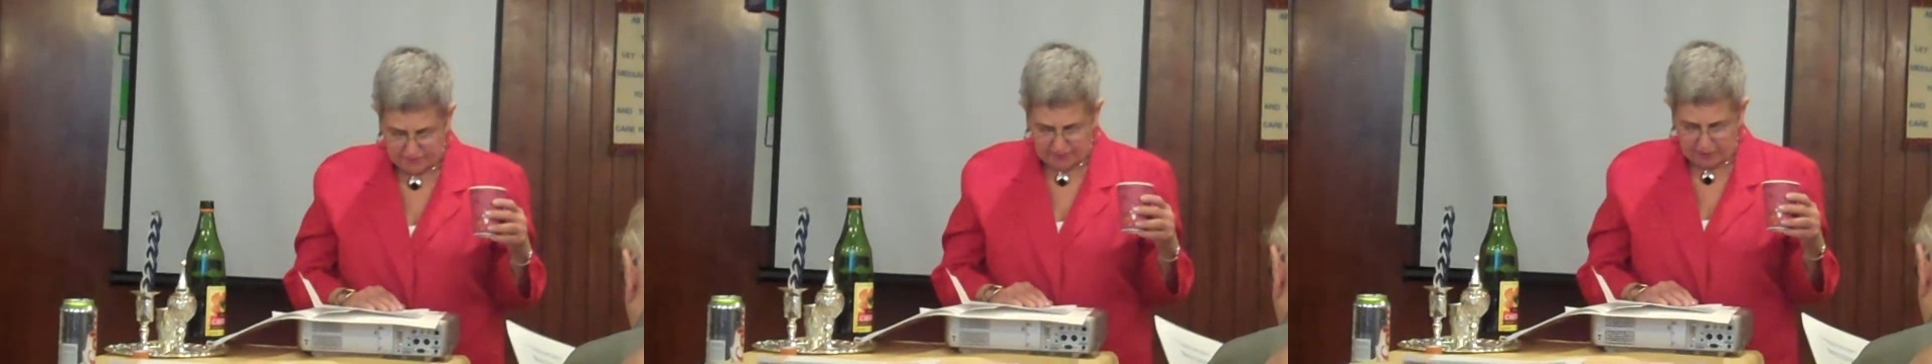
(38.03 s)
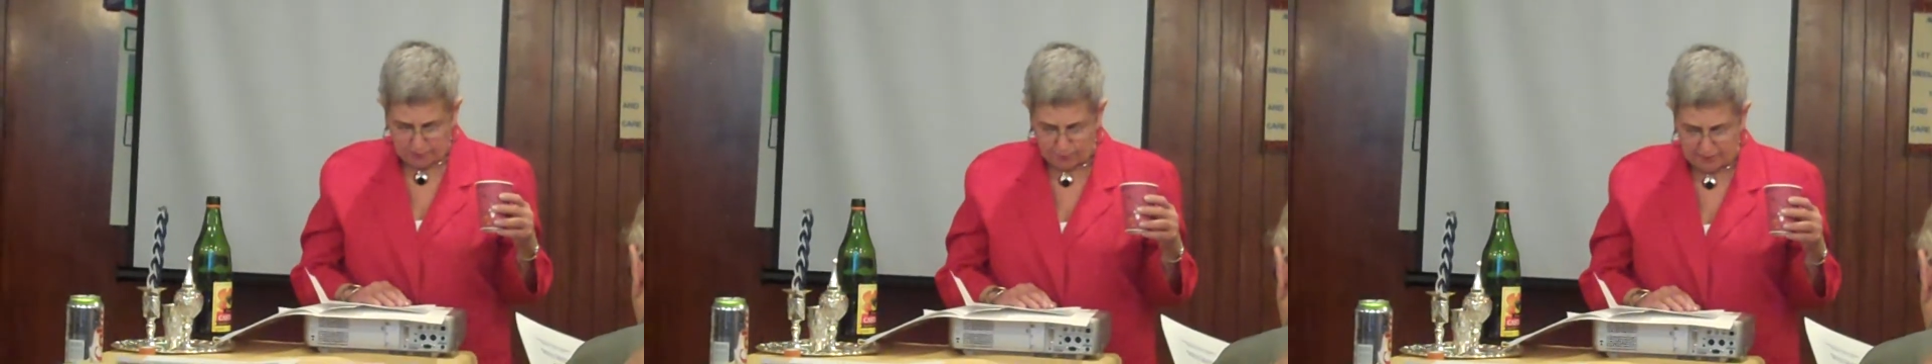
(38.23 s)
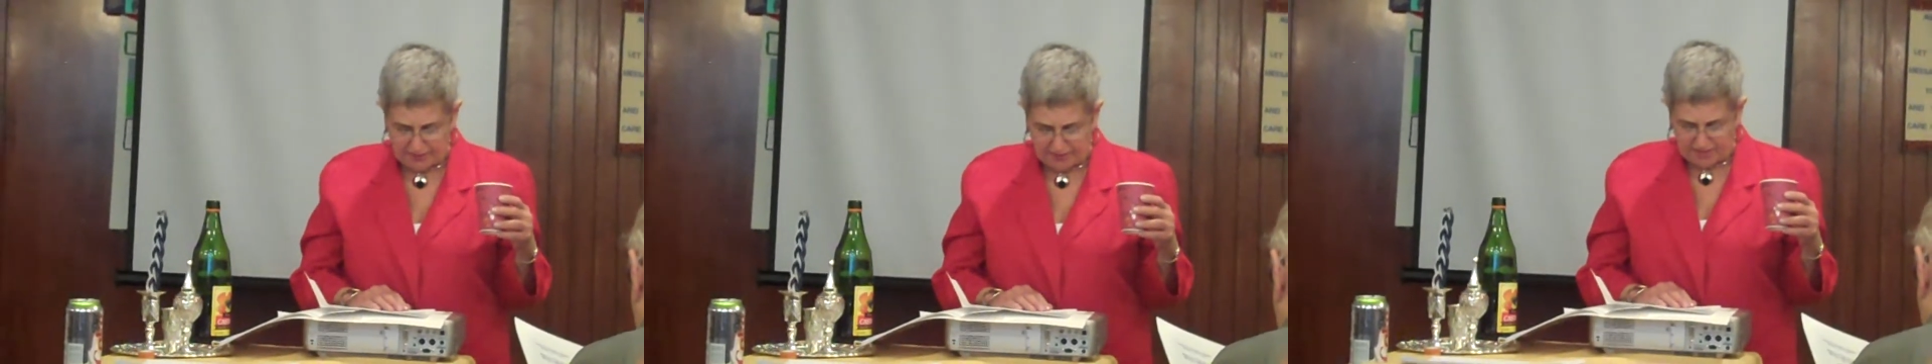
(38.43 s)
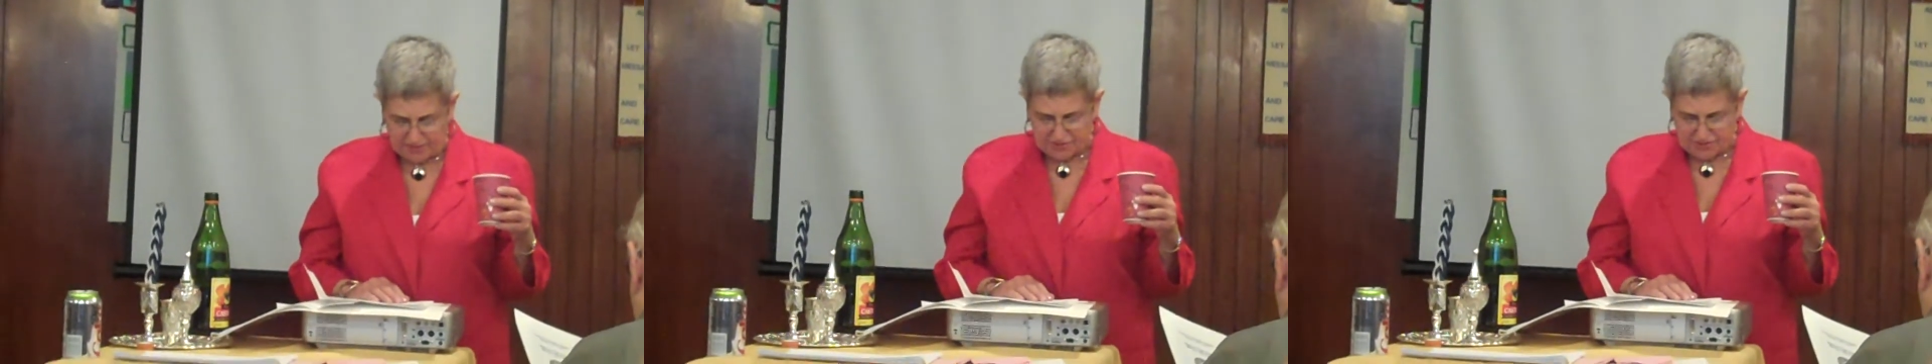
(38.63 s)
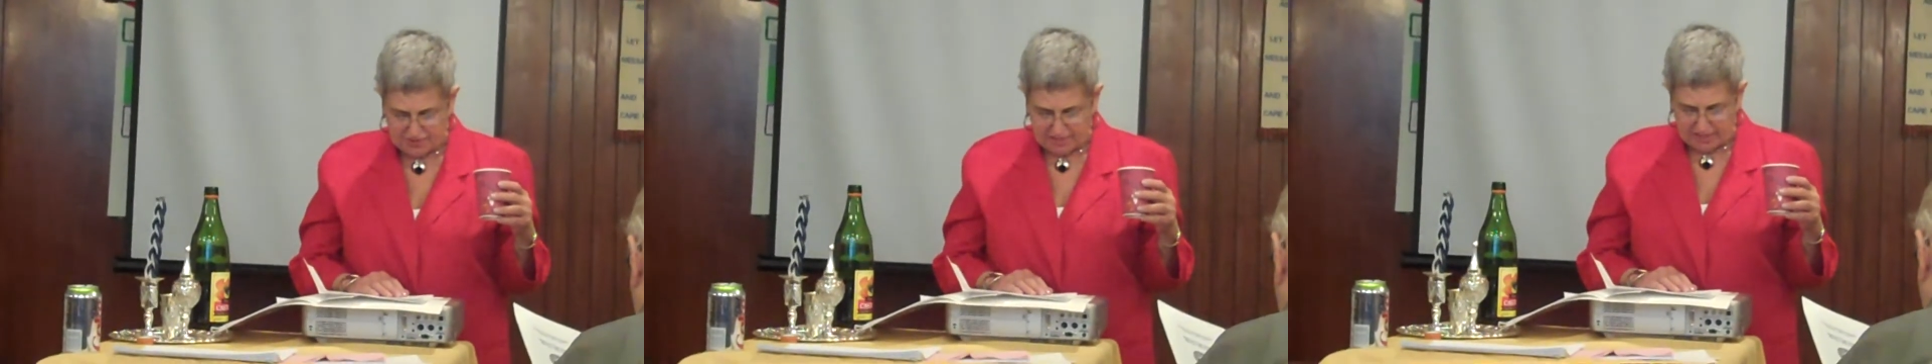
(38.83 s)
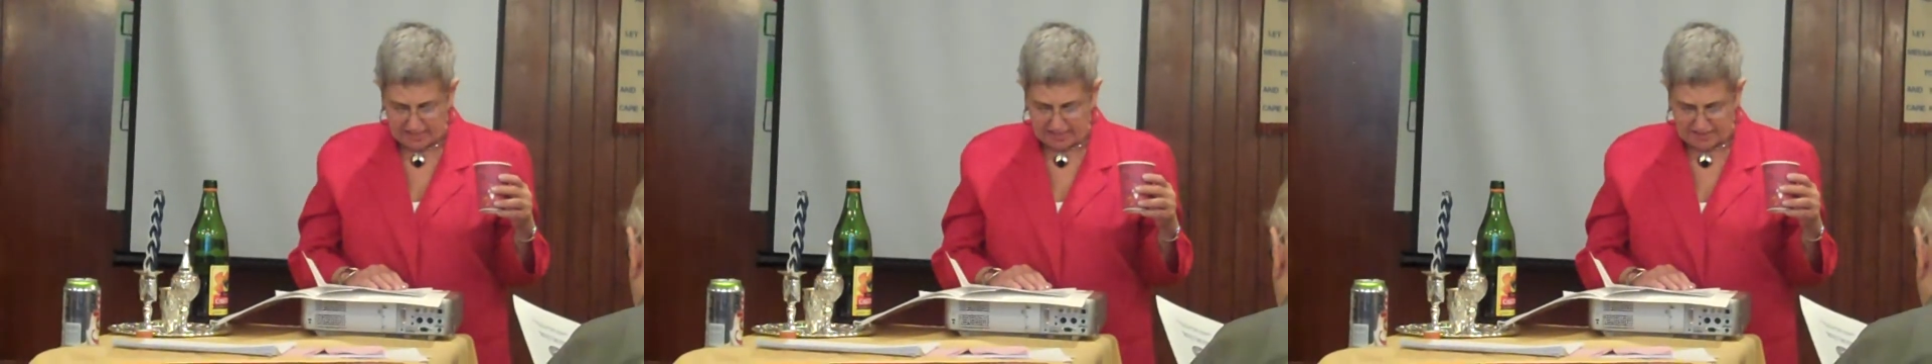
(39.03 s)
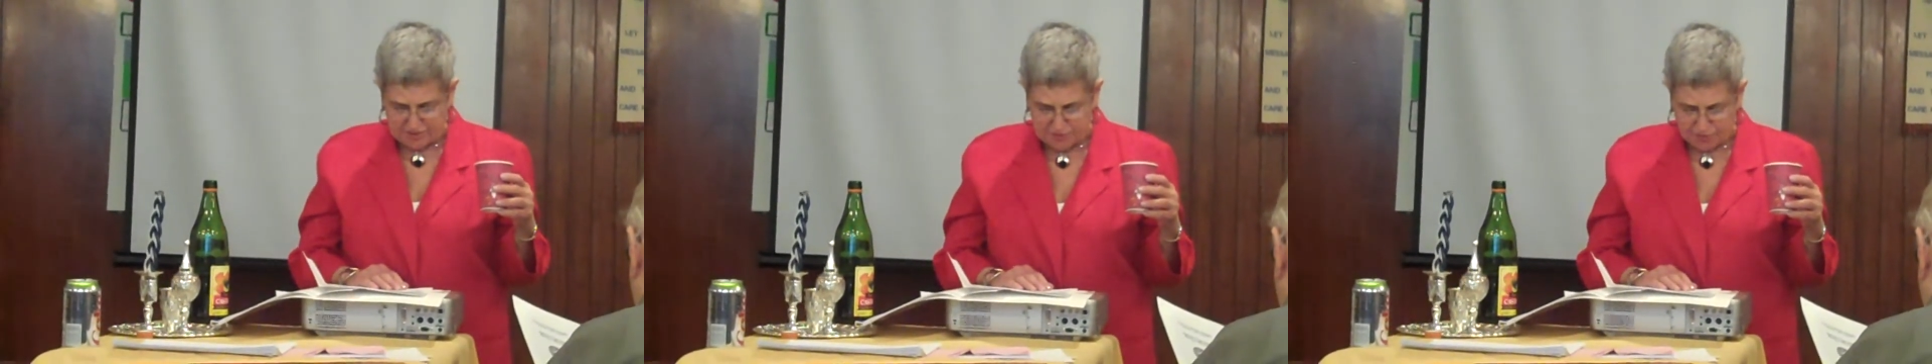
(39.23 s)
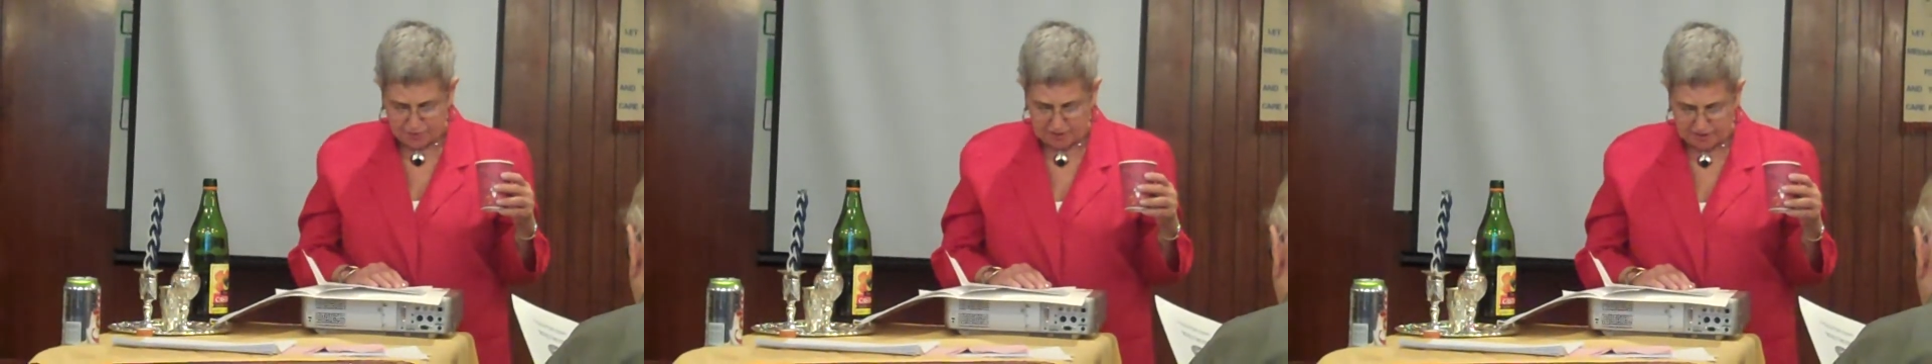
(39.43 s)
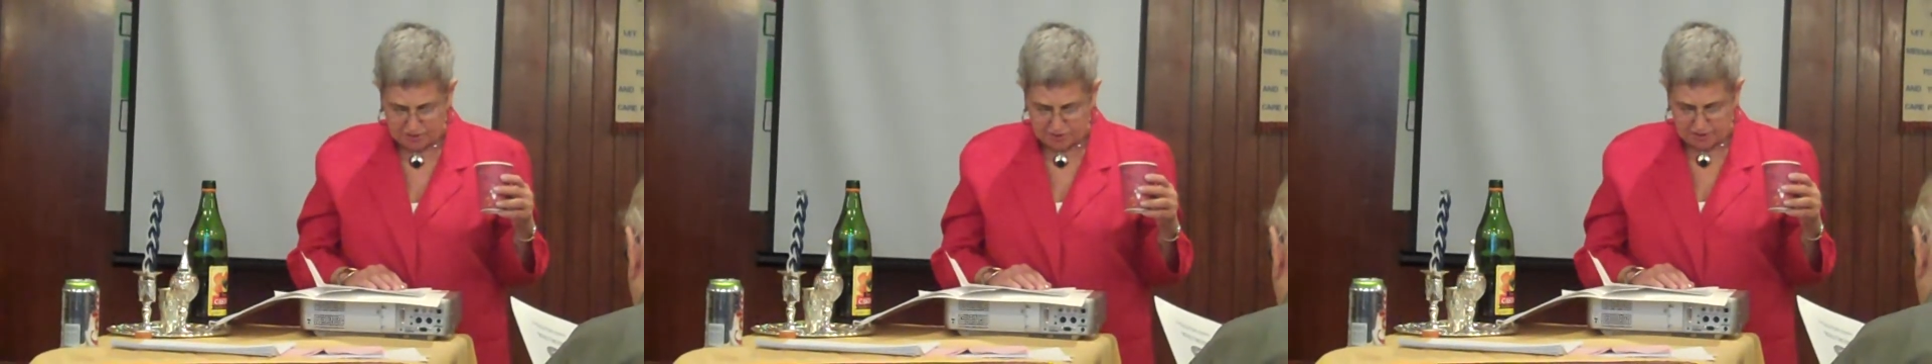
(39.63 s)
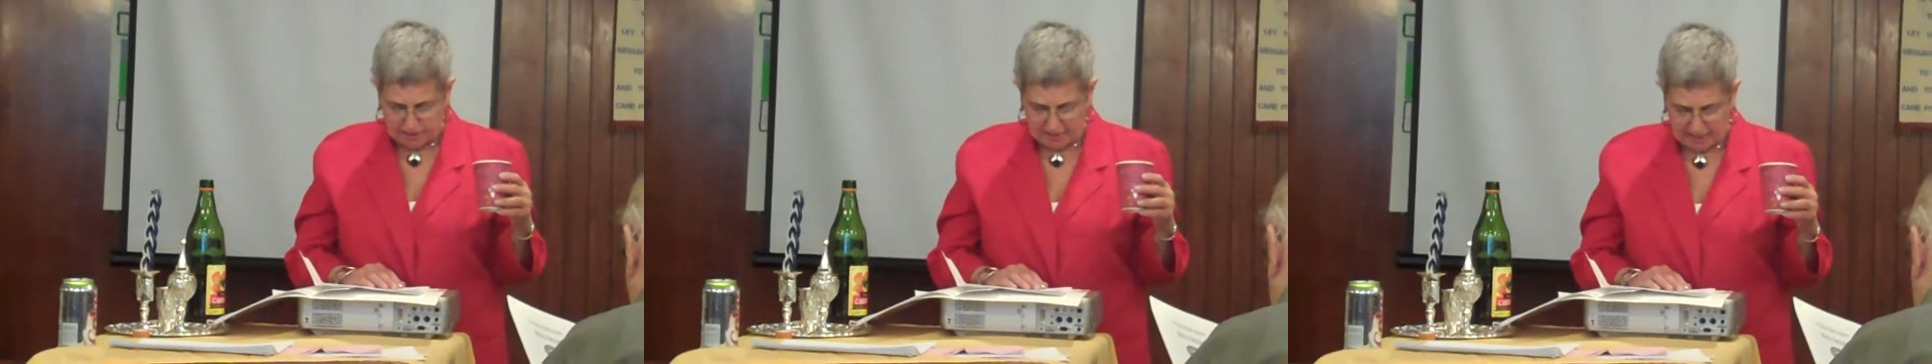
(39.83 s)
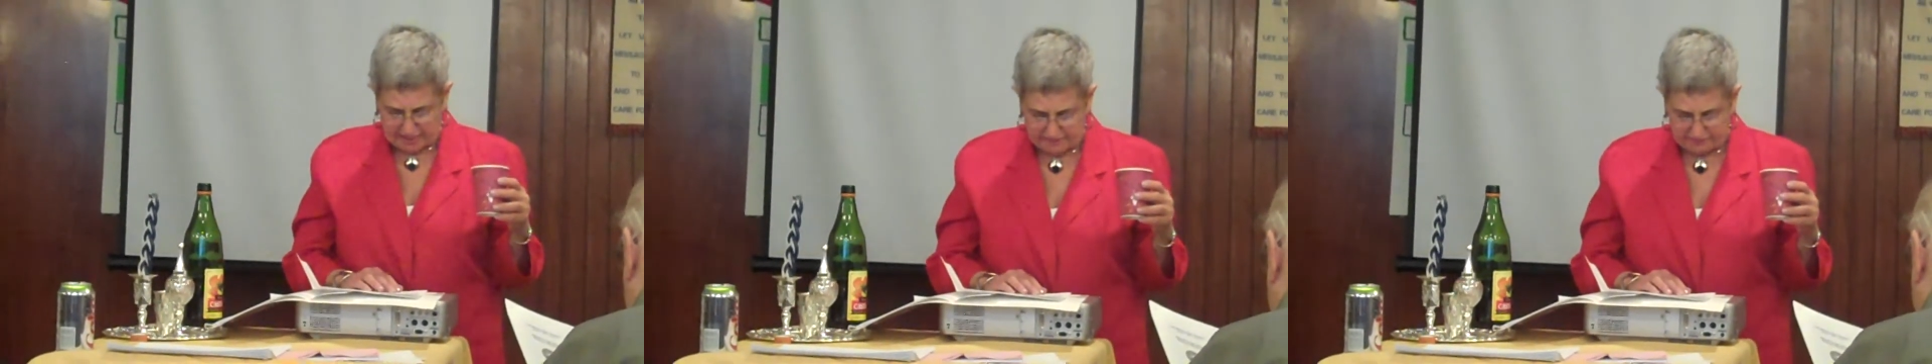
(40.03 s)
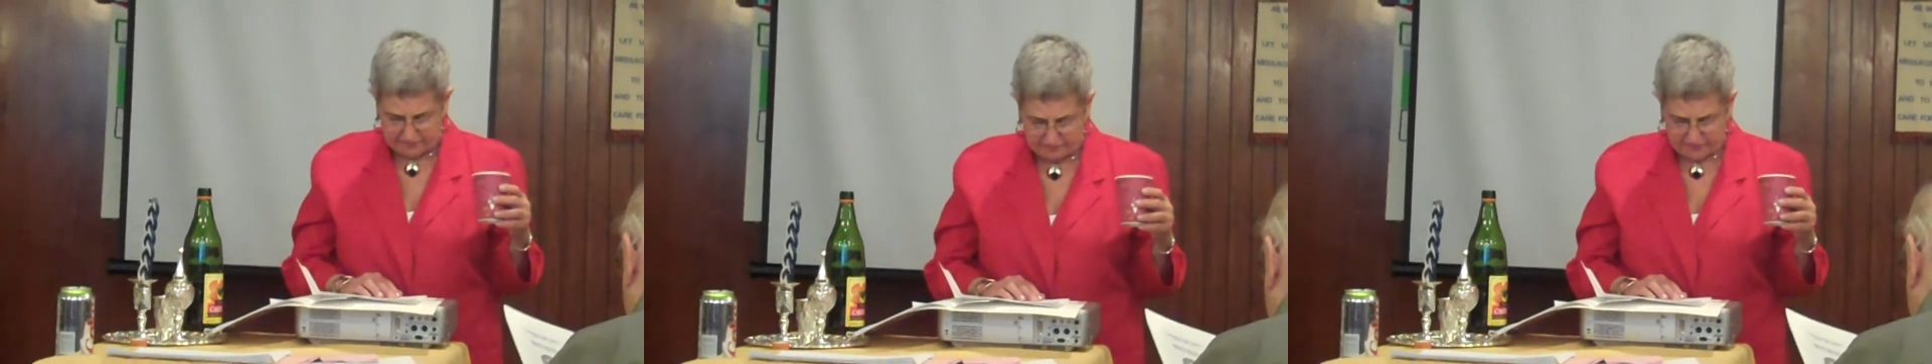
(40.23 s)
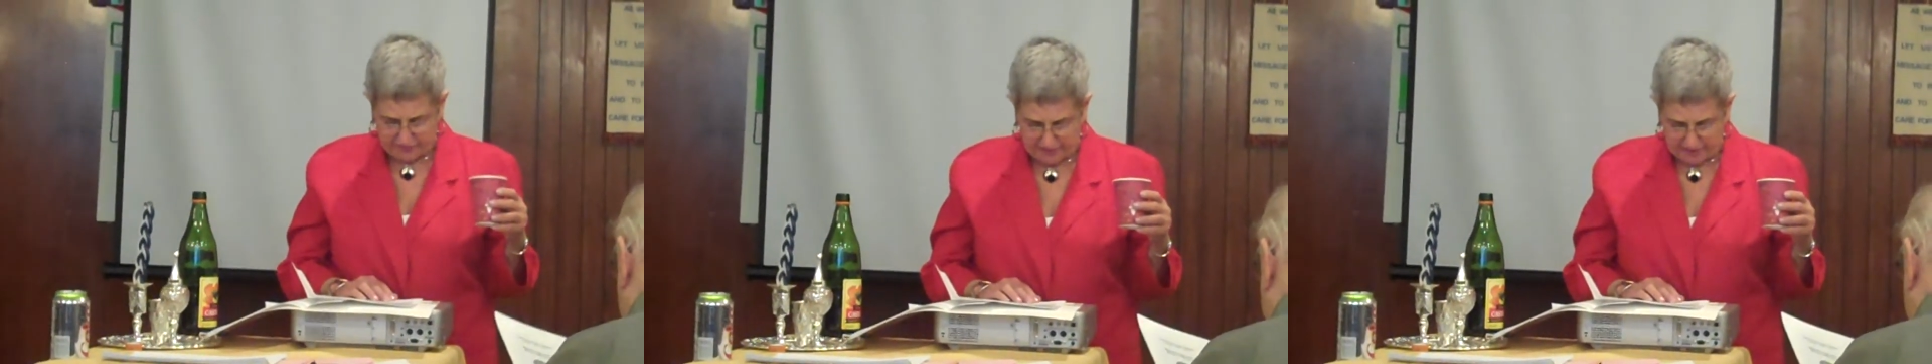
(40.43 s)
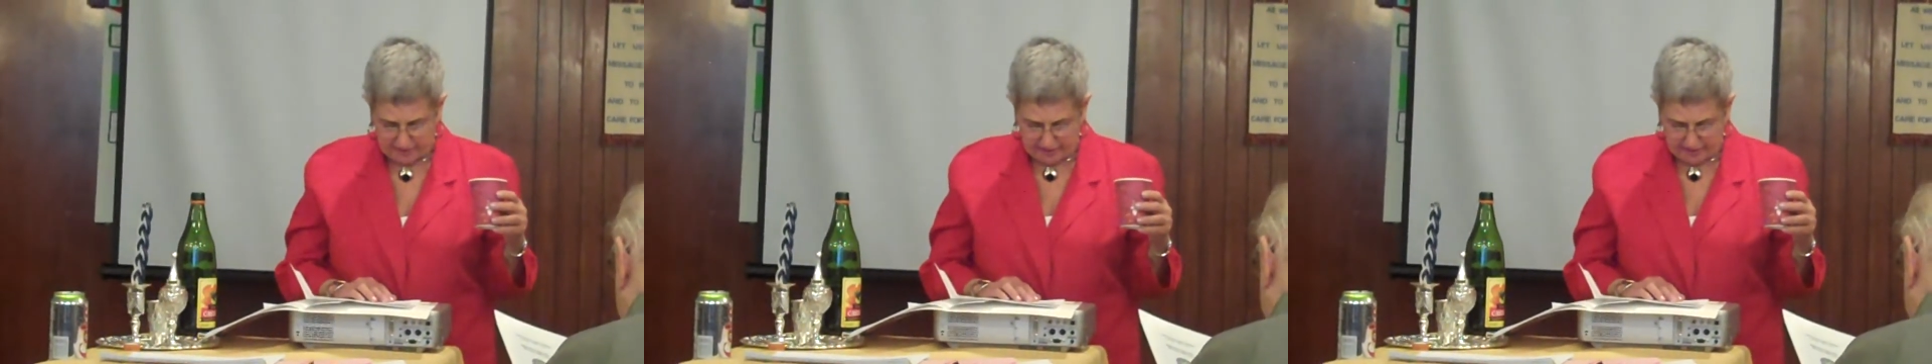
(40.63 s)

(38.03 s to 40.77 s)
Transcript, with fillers: with it let us drink to life.